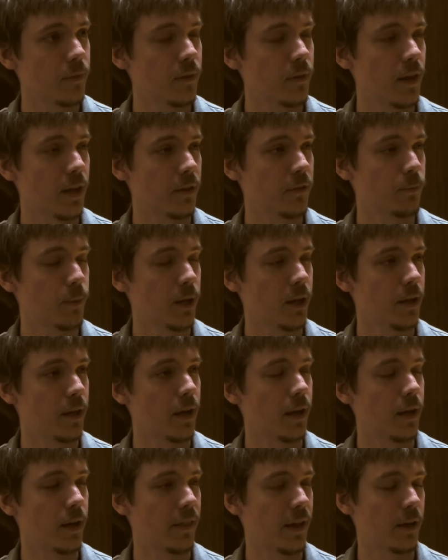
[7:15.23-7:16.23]
That's my
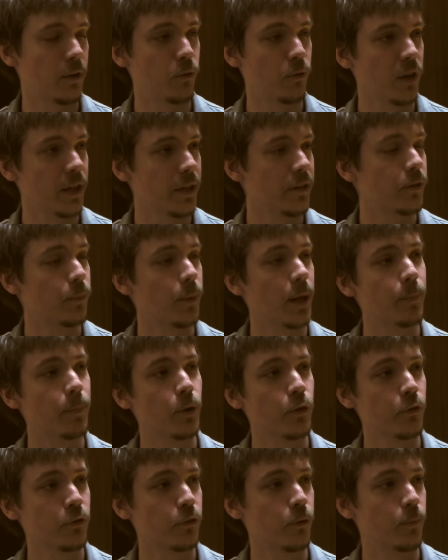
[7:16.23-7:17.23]
uh, that'll link to my
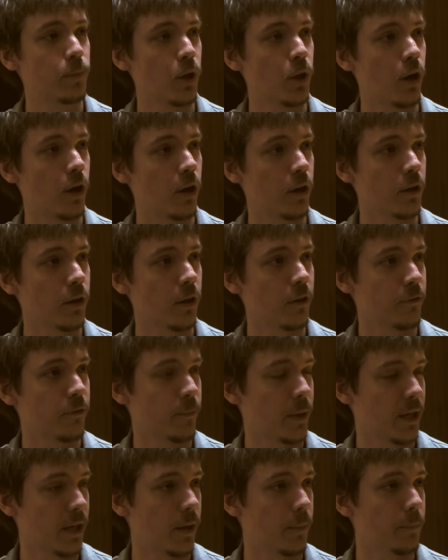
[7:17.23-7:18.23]
personal blog off of
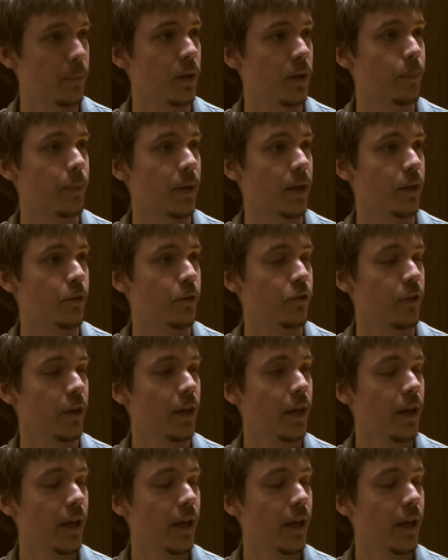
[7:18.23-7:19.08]
my company page,